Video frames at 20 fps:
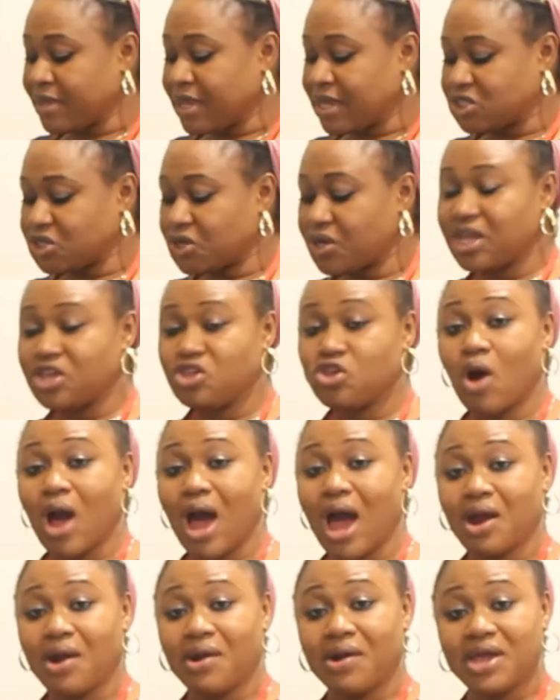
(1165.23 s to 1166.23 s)
so that your
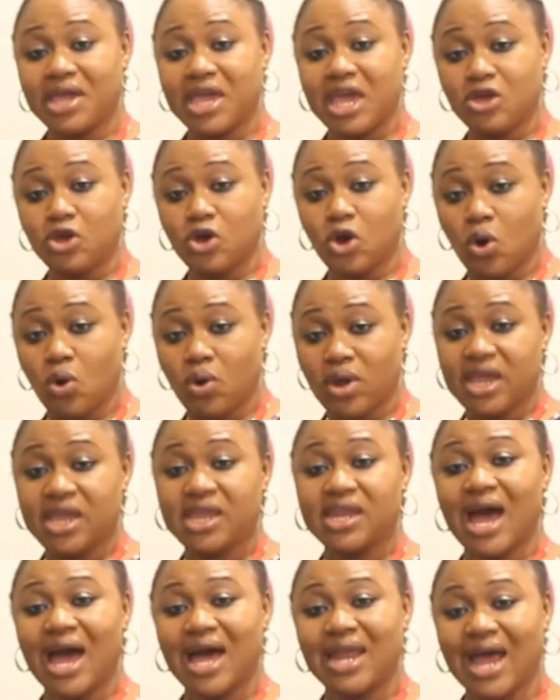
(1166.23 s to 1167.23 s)
akara can go
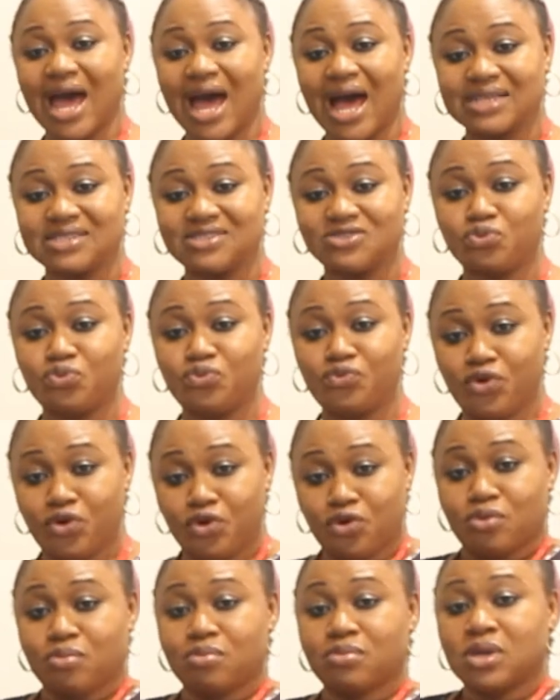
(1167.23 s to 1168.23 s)
in and has
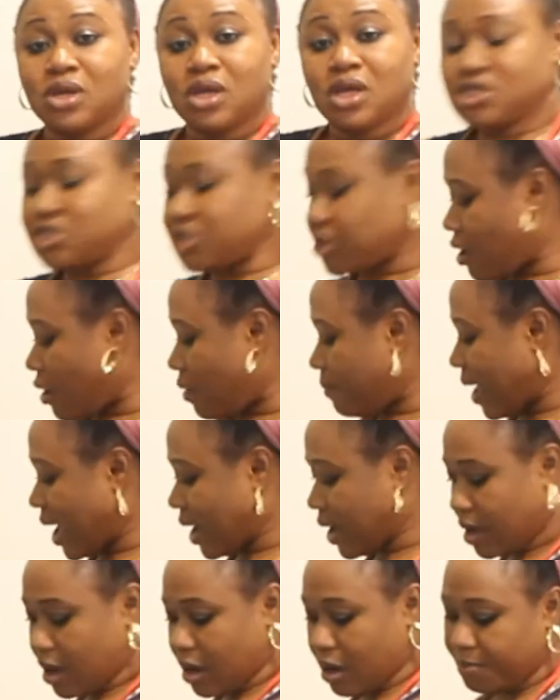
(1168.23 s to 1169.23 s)
room to come
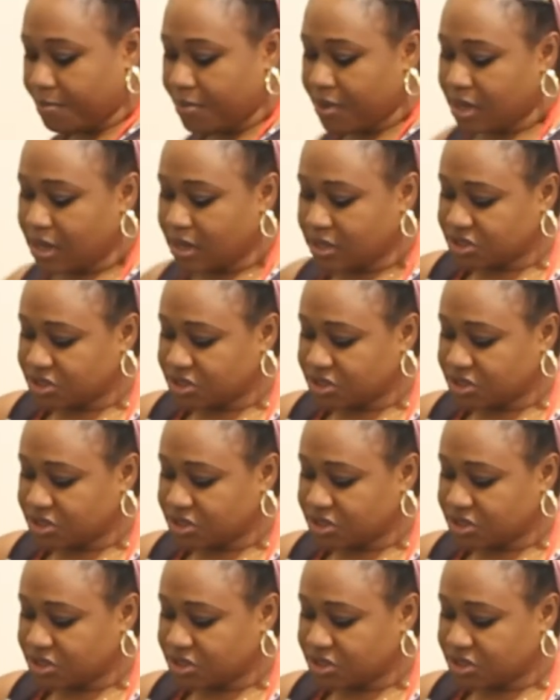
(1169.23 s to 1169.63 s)
back up.